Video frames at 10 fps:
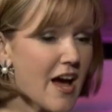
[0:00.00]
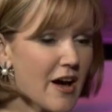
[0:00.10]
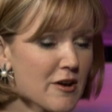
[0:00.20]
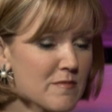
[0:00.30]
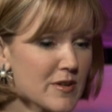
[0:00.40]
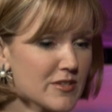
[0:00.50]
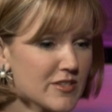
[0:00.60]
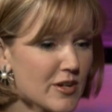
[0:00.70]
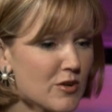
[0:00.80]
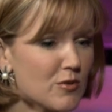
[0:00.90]
Um,
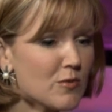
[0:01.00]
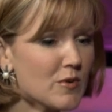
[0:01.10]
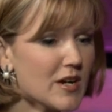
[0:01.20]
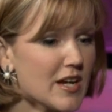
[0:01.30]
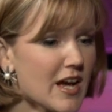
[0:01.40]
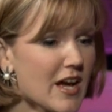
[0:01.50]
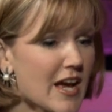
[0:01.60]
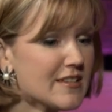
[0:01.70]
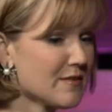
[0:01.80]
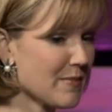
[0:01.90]
so,
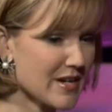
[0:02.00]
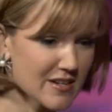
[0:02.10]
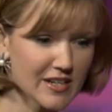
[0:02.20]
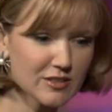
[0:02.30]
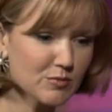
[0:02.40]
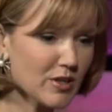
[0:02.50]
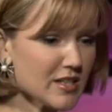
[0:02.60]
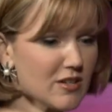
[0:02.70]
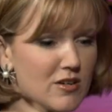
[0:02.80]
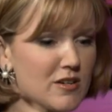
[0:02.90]
as a parent,
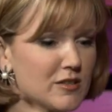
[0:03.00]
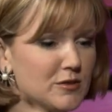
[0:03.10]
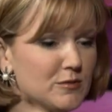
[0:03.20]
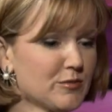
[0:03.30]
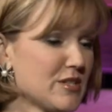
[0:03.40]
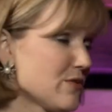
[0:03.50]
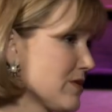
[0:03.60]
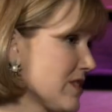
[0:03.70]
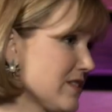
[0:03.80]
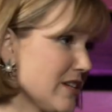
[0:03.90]
what are
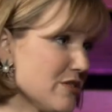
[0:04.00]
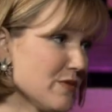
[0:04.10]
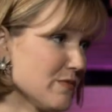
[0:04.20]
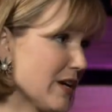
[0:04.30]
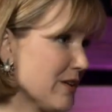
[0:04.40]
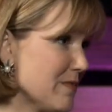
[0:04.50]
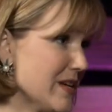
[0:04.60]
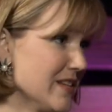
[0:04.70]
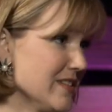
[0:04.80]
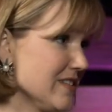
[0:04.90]
resources that you would
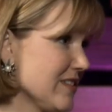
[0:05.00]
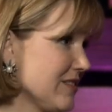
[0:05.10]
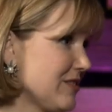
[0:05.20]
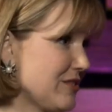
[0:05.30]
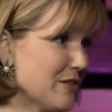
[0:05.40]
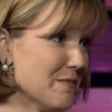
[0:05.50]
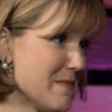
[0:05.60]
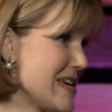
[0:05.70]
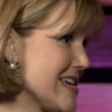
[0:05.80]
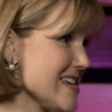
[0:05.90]
recommend to
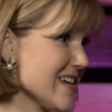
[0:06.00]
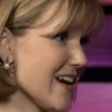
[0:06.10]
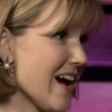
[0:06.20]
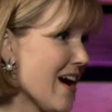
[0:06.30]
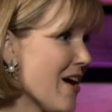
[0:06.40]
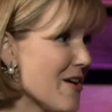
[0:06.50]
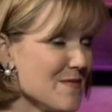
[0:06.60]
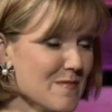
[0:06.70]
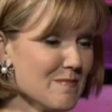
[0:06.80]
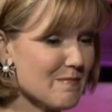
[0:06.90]
me
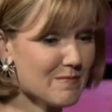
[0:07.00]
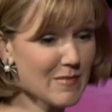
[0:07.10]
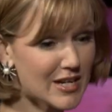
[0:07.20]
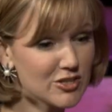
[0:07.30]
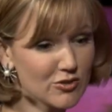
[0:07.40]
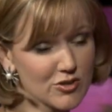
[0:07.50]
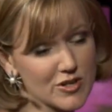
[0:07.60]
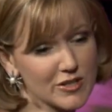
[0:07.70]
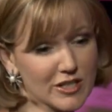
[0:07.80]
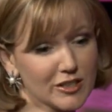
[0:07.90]
um, my
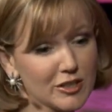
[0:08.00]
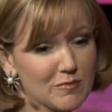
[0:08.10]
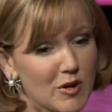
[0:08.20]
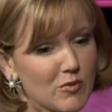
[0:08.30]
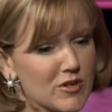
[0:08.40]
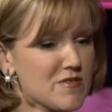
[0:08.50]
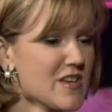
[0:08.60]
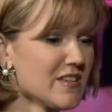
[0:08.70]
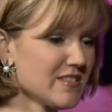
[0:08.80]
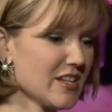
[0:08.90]
children are younger, but what are
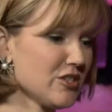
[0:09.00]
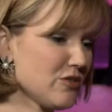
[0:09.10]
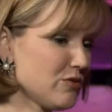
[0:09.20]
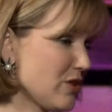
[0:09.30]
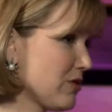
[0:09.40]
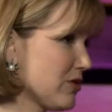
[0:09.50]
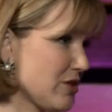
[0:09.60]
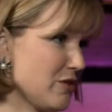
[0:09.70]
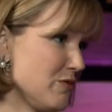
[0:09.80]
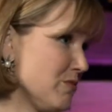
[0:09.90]
things that you turn
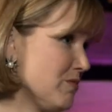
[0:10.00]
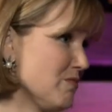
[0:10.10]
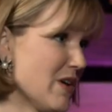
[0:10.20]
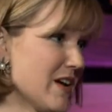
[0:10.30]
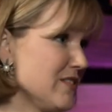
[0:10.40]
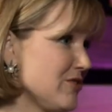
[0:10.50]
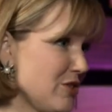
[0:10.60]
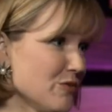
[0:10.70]
to as